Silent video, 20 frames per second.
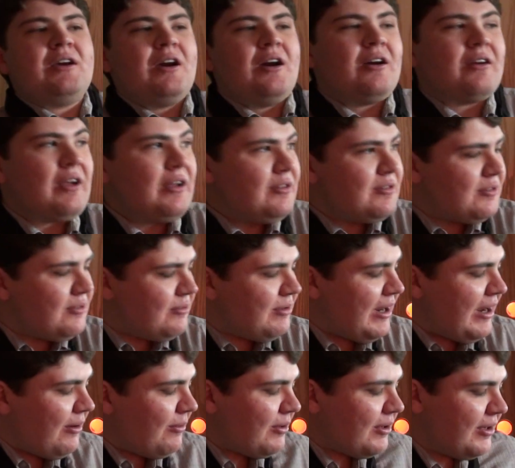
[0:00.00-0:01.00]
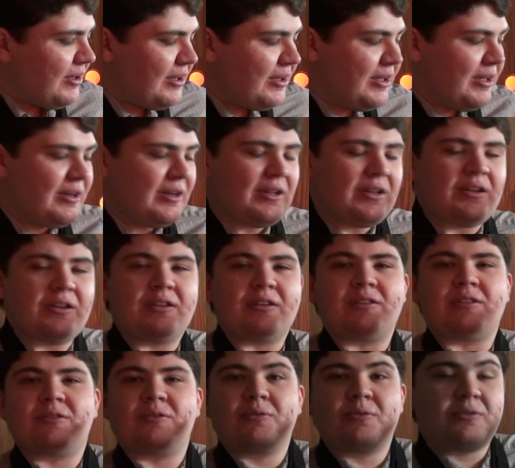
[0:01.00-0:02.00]
Okay, so now we're going to get
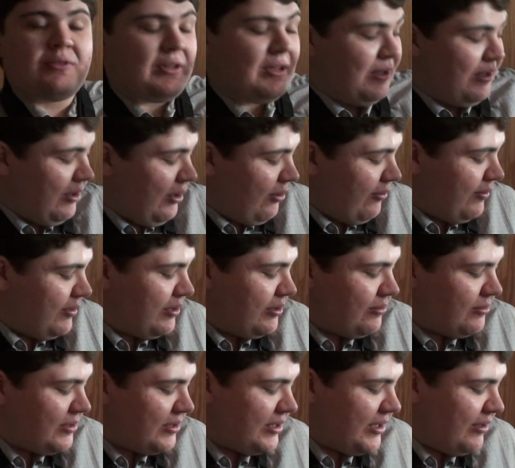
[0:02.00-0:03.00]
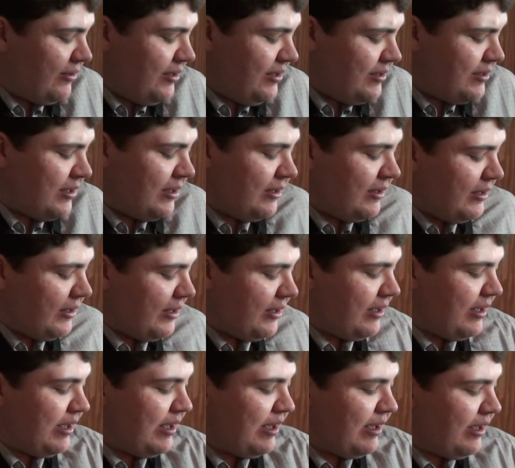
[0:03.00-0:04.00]
into the Overtone series,
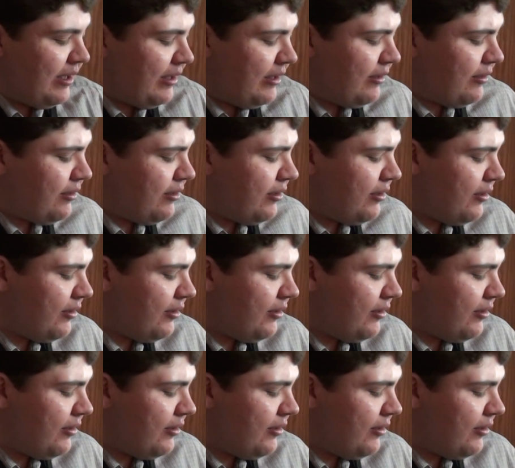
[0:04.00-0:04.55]
and